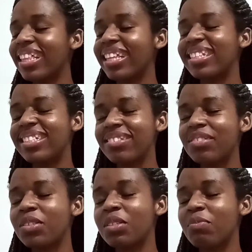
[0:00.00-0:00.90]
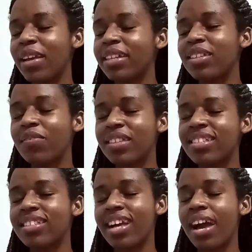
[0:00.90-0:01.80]
the disrespect of
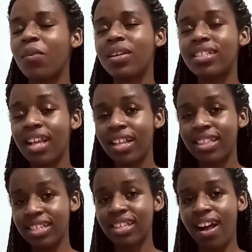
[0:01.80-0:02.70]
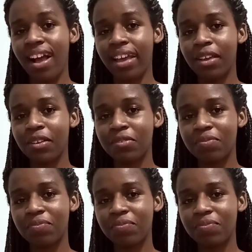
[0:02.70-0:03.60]
this guy was this high.
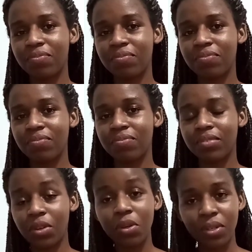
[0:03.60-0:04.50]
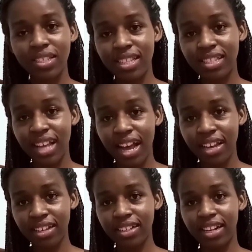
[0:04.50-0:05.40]
No, it was this
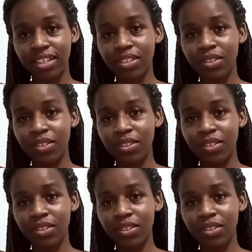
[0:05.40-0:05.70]
high. Like,